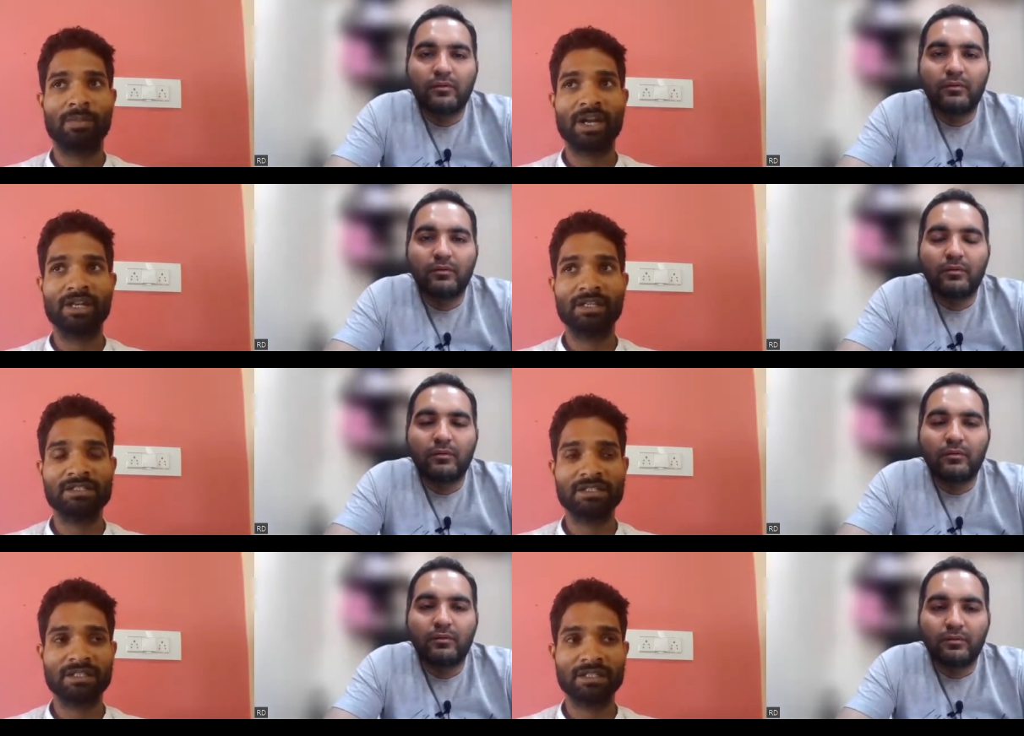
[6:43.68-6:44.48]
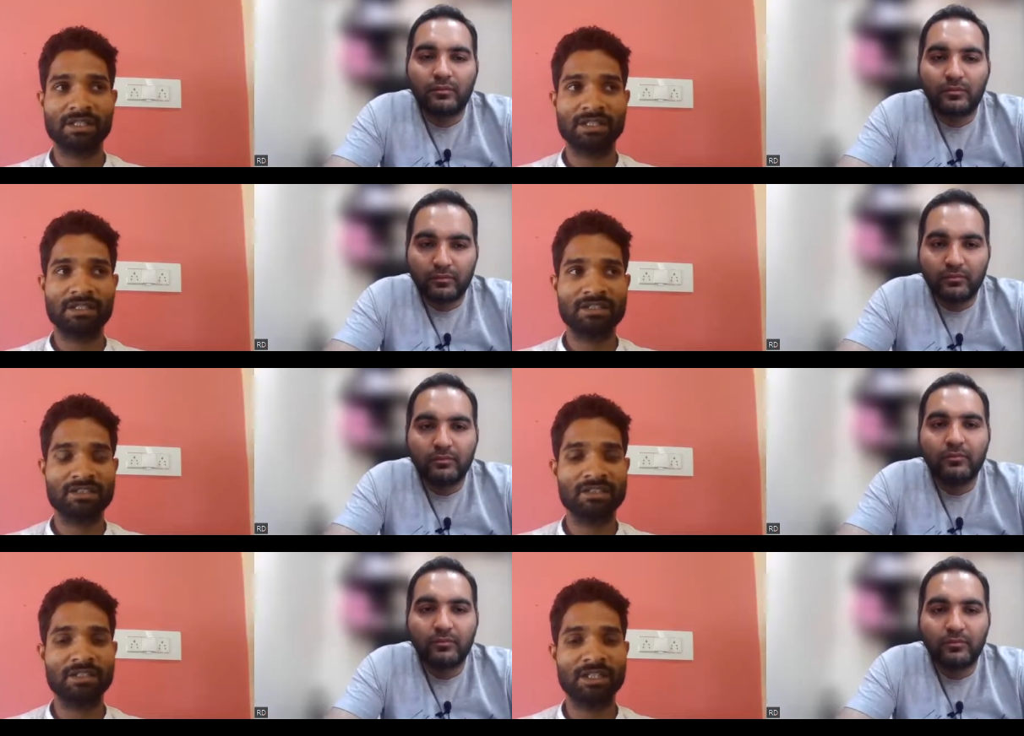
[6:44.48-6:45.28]
Speaker 1: Partitioning in a
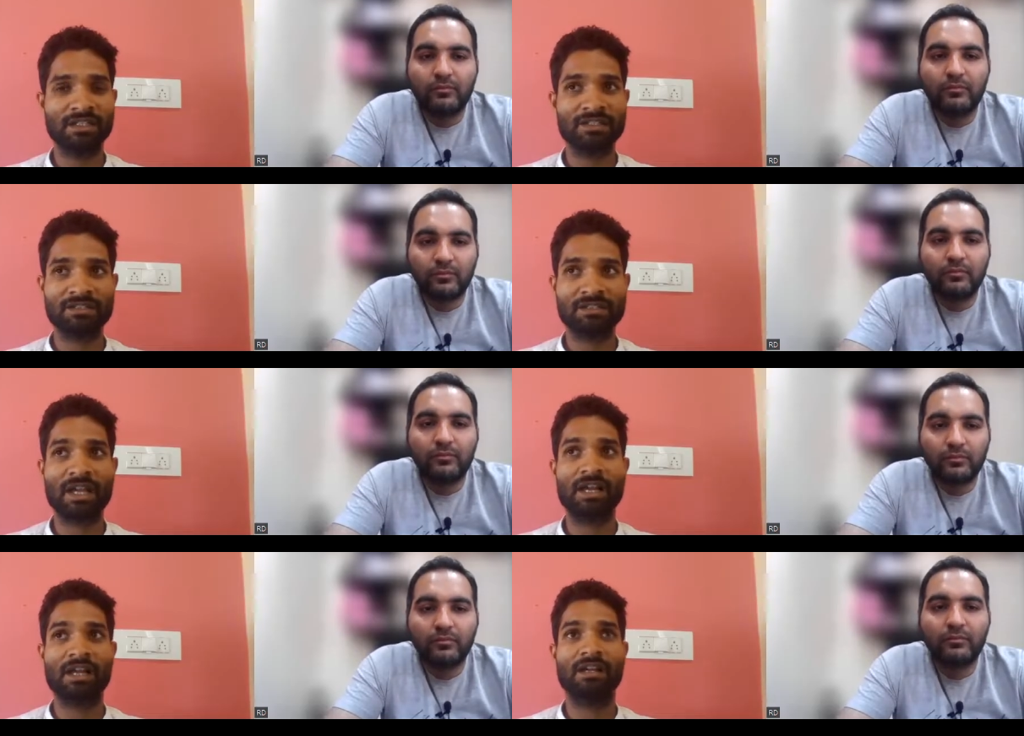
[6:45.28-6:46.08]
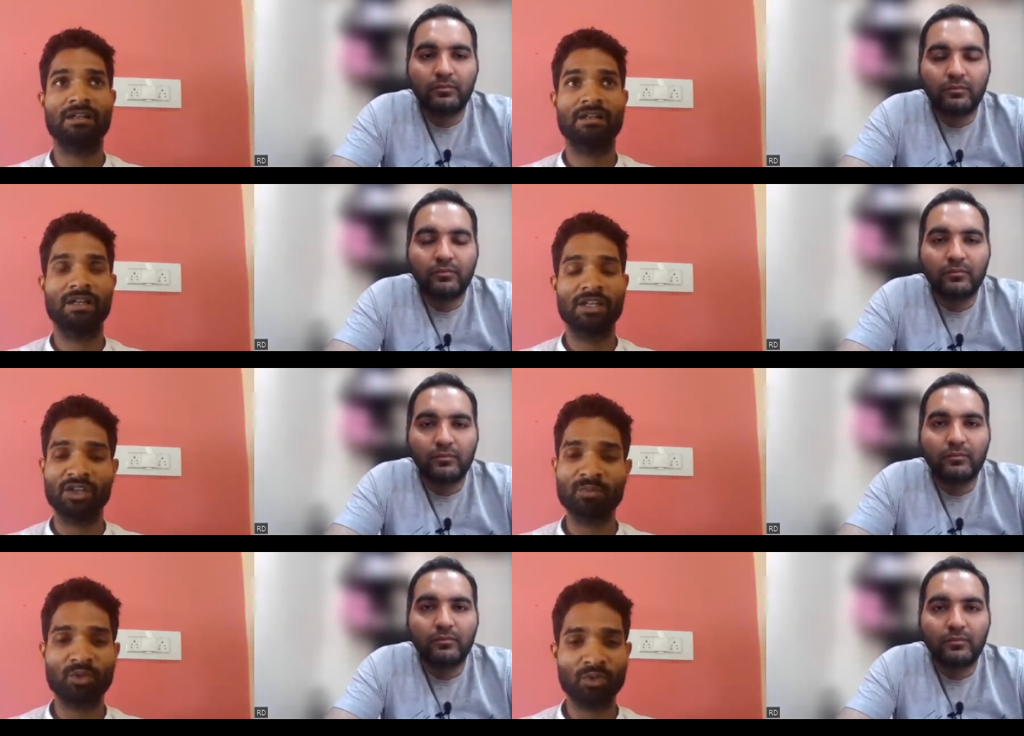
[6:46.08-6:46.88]
session, it is uh,
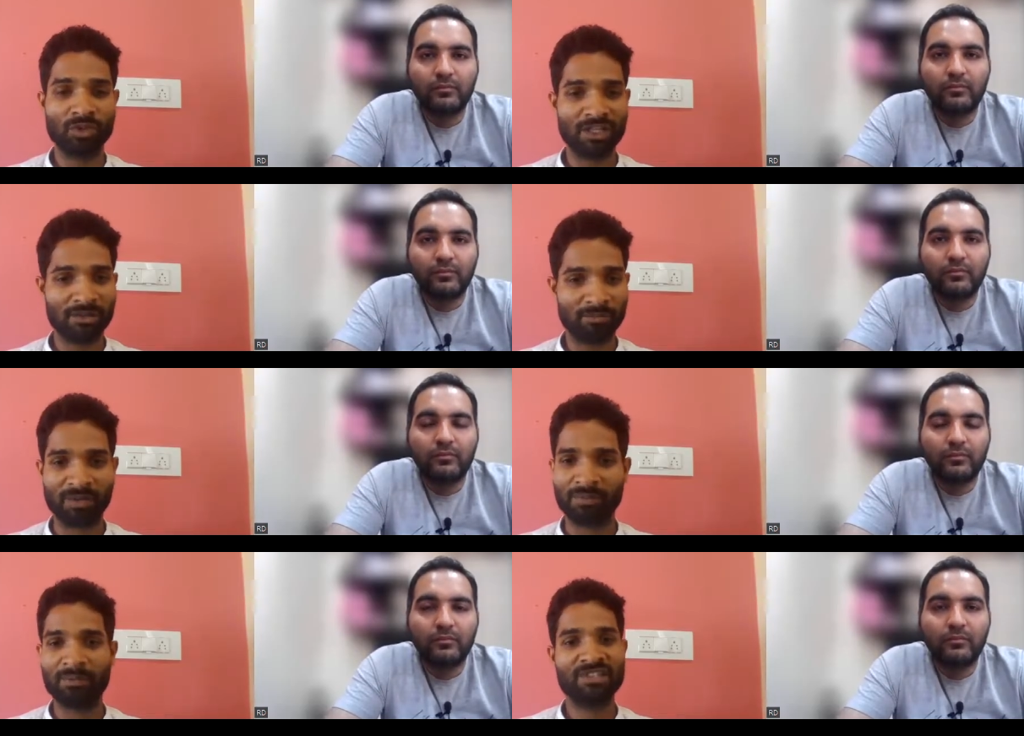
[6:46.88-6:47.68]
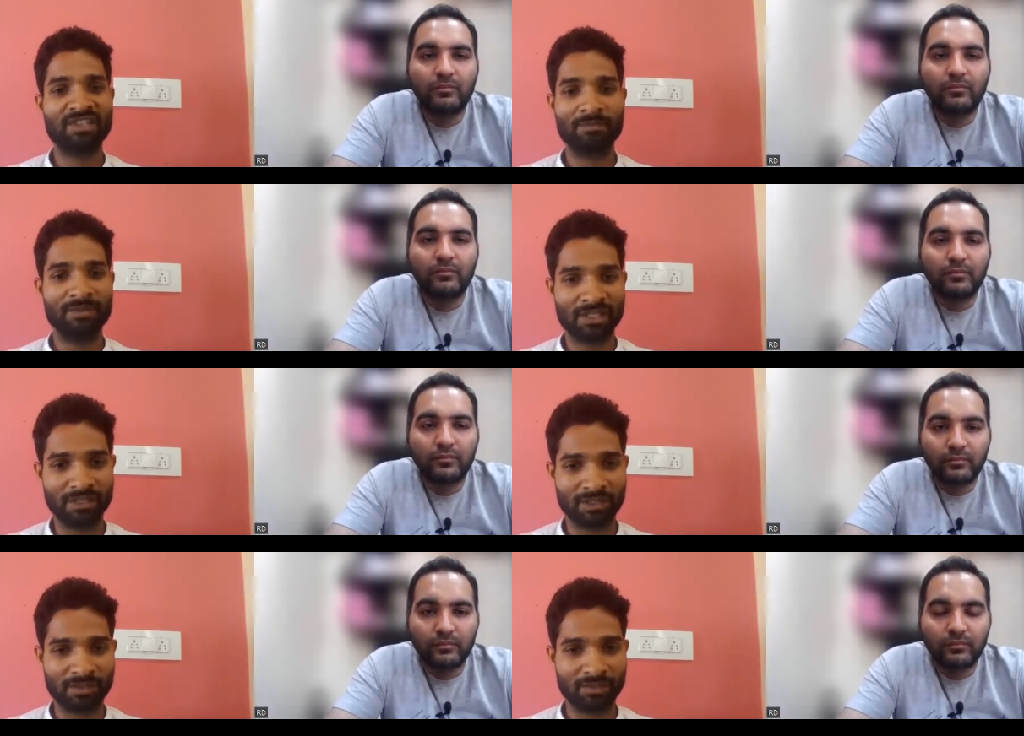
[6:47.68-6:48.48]
improve the performance of
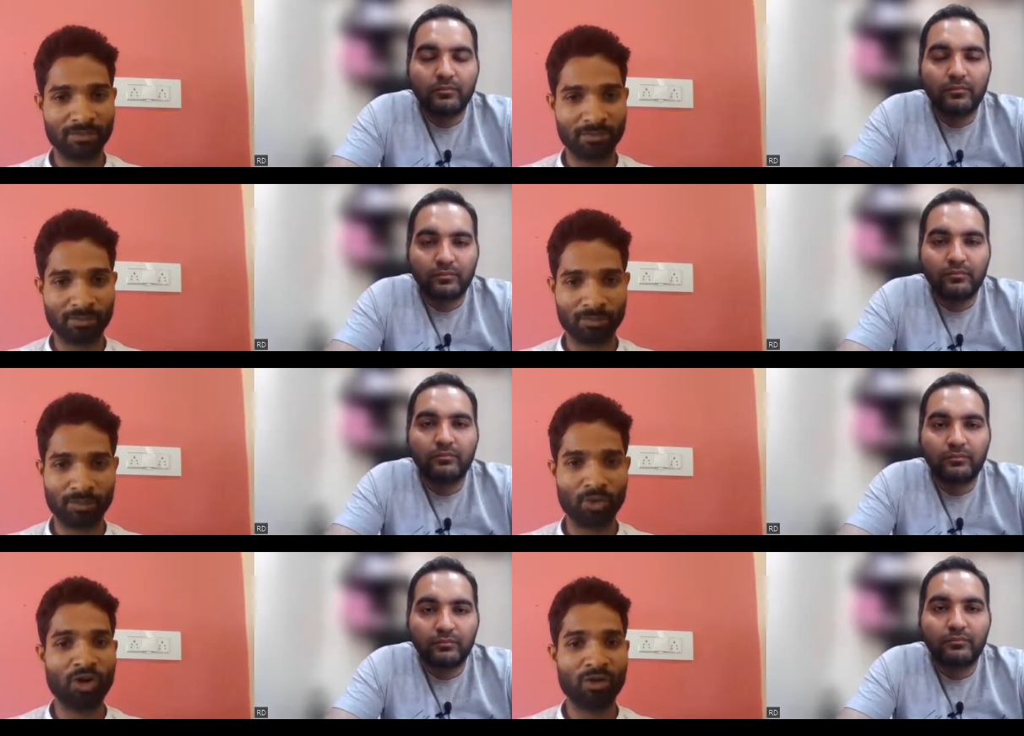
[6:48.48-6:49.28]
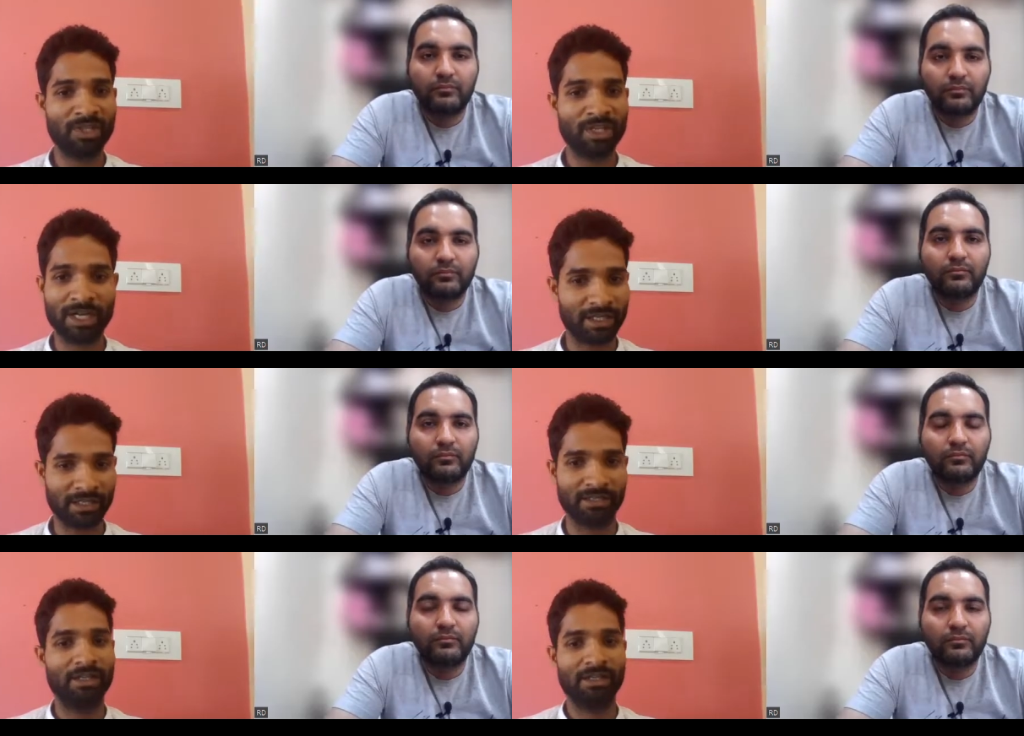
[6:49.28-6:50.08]
the flow of the
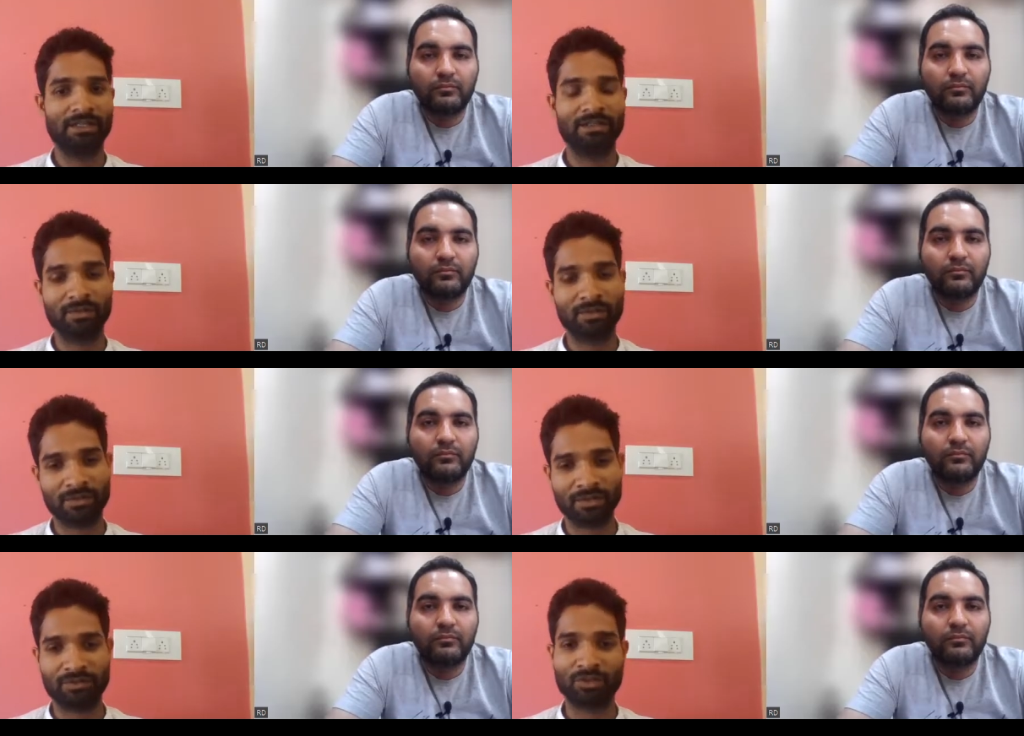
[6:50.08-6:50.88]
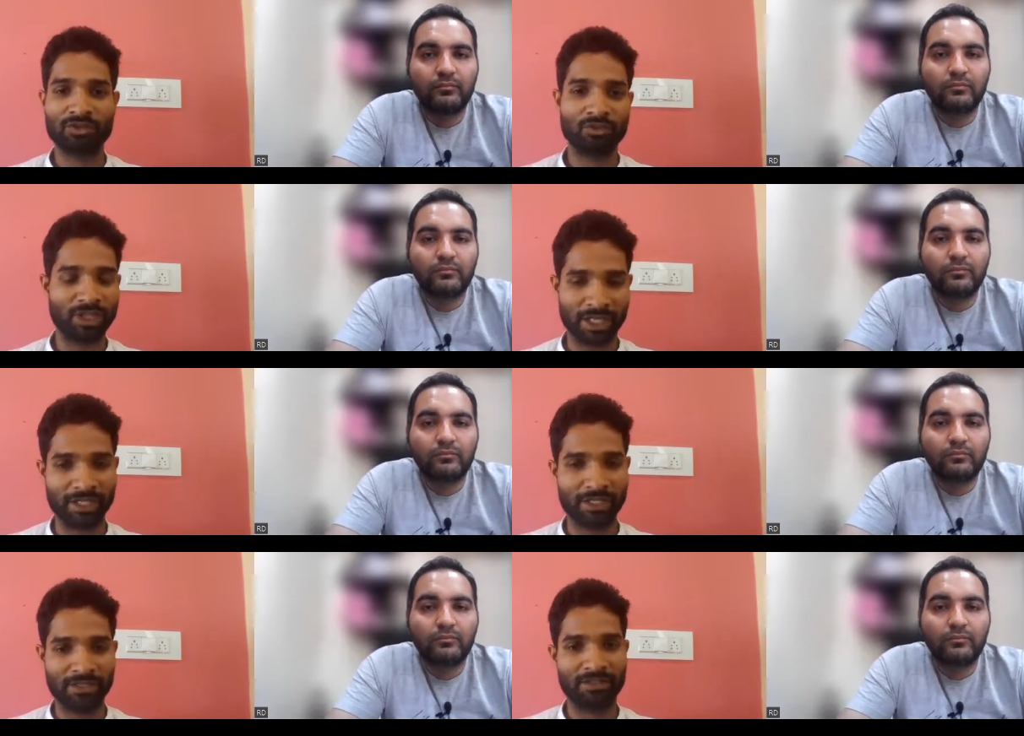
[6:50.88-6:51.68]
data mm -hmm. source to
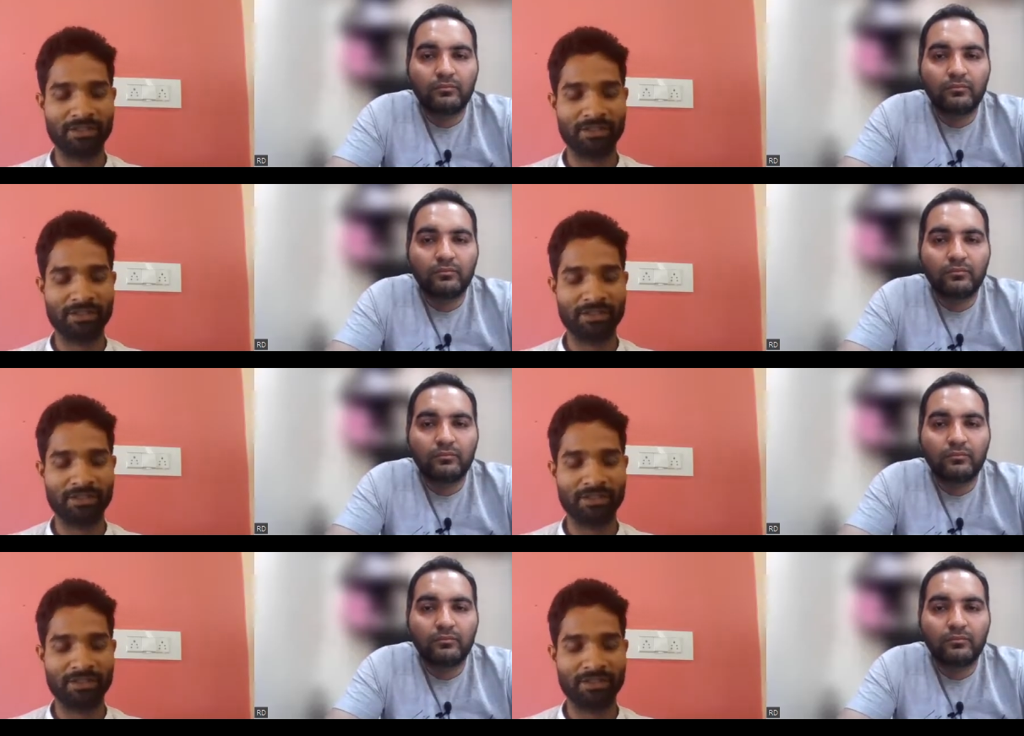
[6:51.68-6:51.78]
target